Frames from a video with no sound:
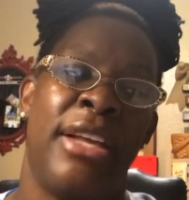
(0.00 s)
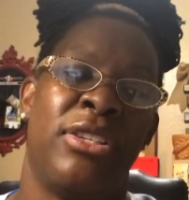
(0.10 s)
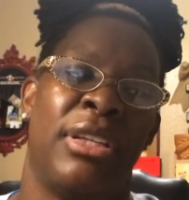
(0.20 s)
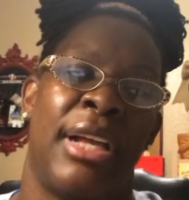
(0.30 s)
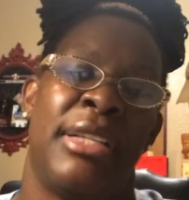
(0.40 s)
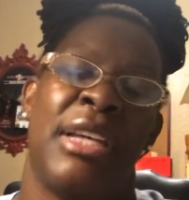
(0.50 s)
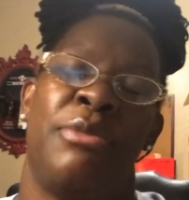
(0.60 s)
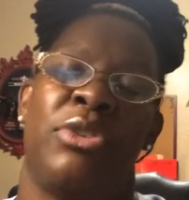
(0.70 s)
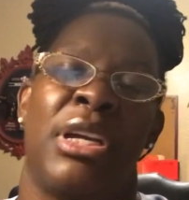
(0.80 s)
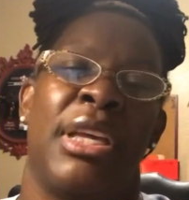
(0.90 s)
and the
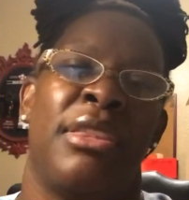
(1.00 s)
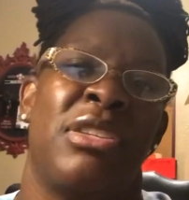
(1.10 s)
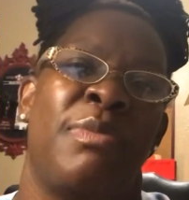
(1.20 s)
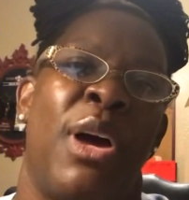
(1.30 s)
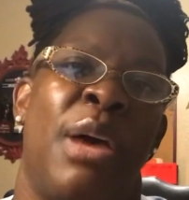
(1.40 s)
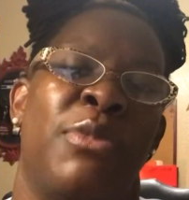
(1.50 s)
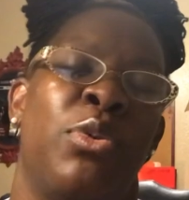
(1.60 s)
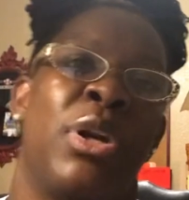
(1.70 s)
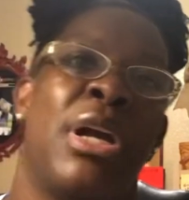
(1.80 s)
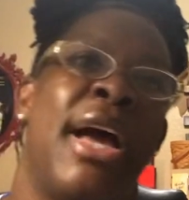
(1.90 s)
latent stage, a
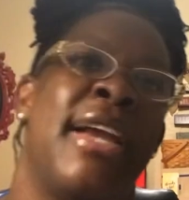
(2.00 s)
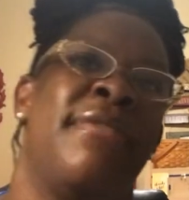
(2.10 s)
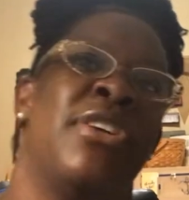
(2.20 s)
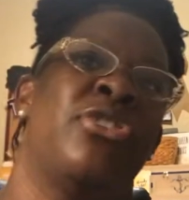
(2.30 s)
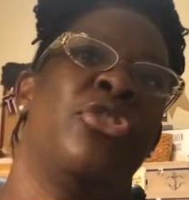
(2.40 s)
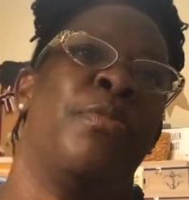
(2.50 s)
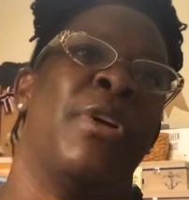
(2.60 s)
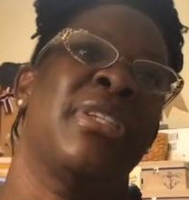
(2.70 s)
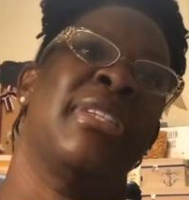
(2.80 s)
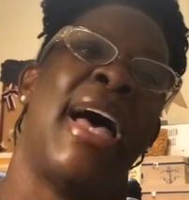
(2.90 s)
lot of times you can get those
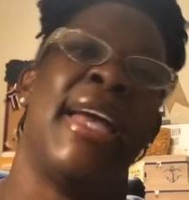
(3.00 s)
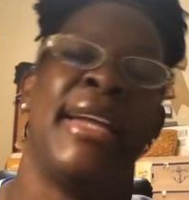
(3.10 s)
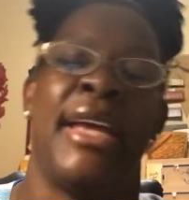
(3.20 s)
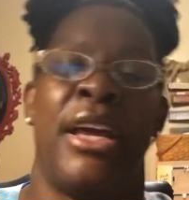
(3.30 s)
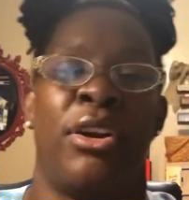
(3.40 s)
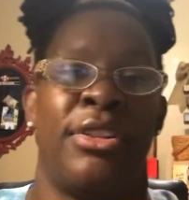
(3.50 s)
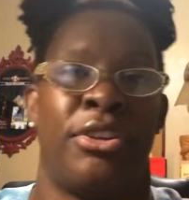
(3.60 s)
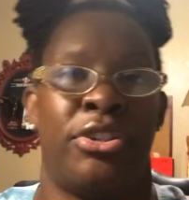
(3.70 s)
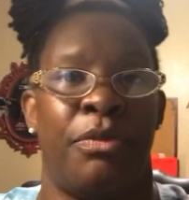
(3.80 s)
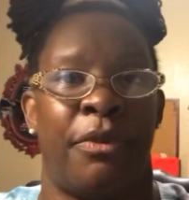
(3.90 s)
moms who are kind of, they're
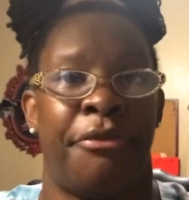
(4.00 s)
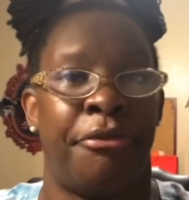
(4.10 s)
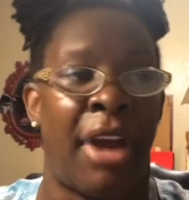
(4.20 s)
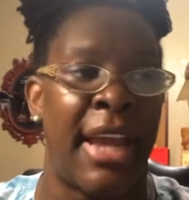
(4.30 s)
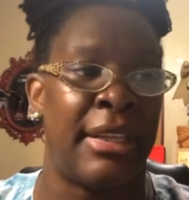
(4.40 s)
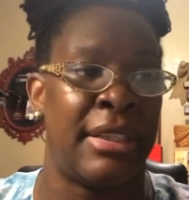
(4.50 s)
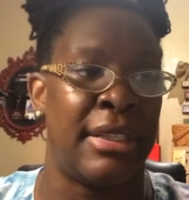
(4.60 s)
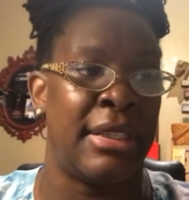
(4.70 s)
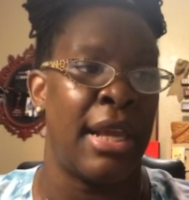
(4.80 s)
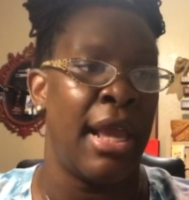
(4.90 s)
super
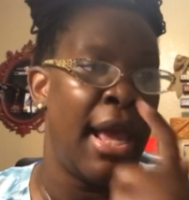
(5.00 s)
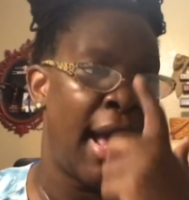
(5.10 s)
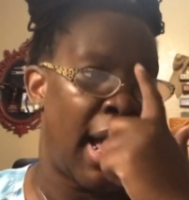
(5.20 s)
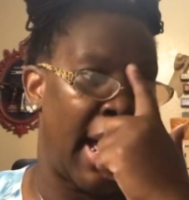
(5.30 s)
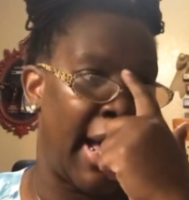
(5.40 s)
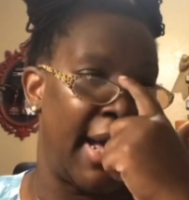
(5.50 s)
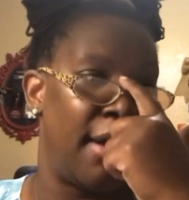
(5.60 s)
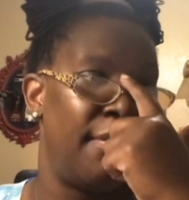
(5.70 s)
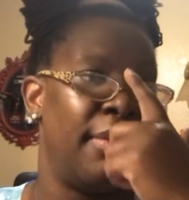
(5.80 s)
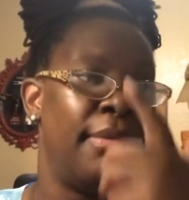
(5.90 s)
excited or they're super
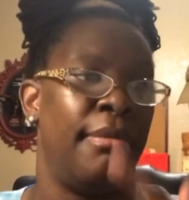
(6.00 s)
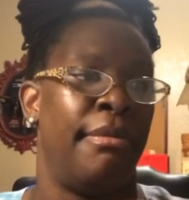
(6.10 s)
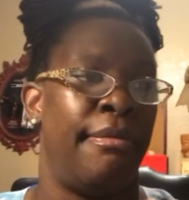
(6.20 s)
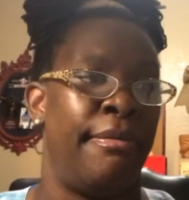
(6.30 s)
frightened,